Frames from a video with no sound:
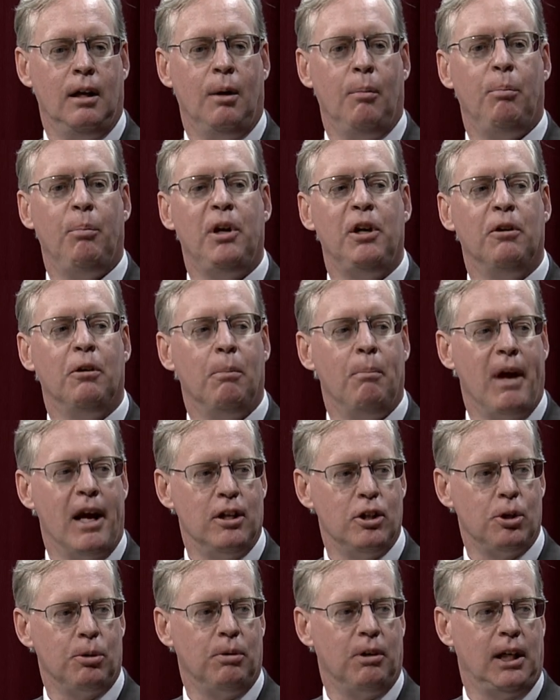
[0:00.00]
peer
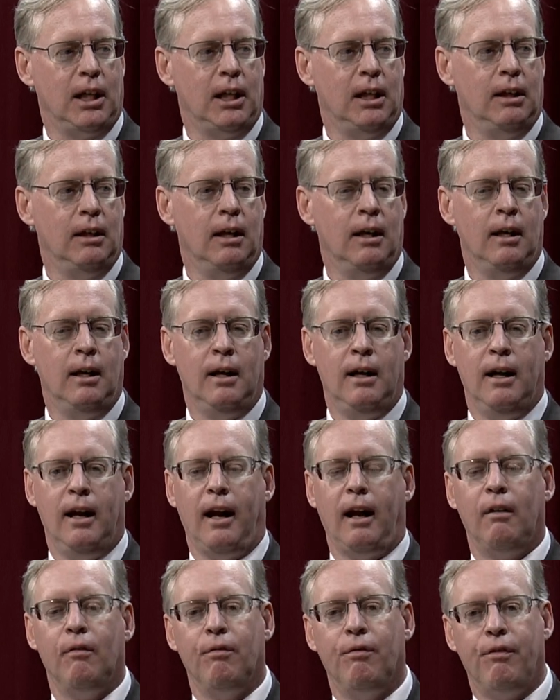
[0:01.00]
mentoring
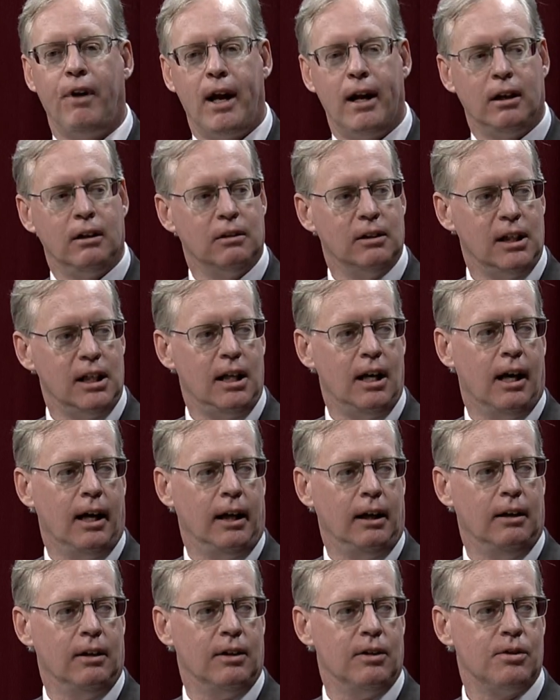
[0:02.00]
and faculty
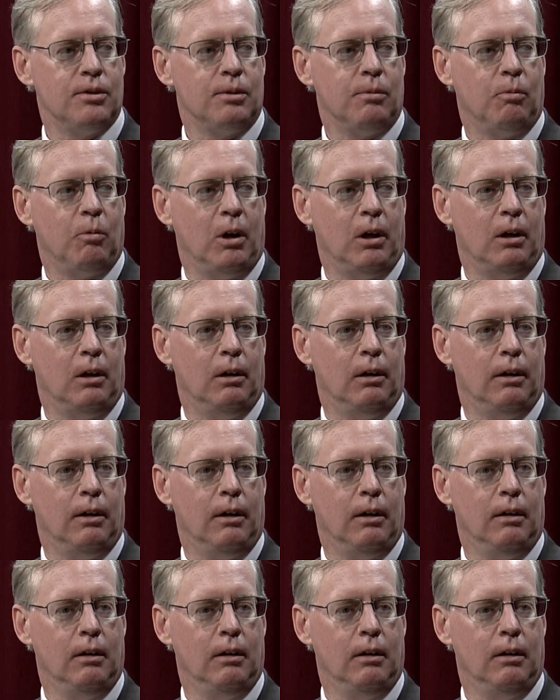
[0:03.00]
guidance where